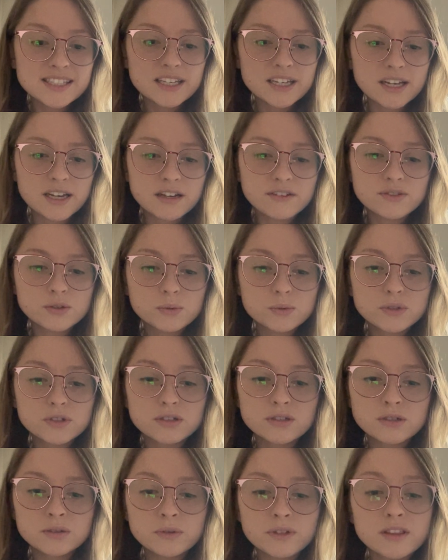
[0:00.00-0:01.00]
to have a
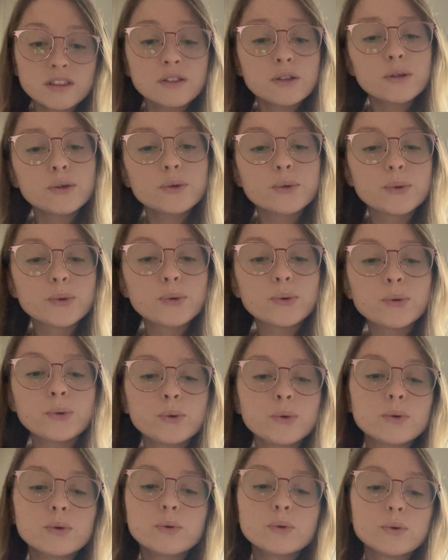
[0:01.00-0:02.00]
word with
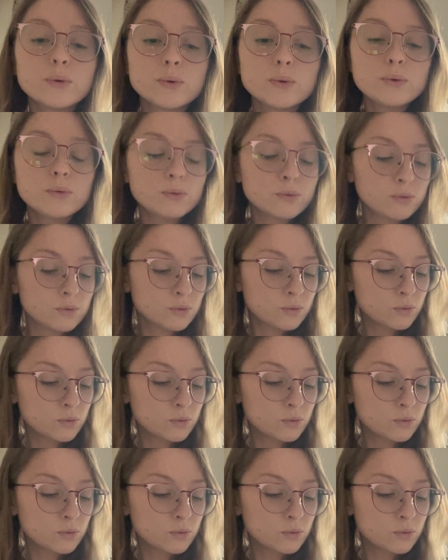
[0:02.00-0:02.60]
you.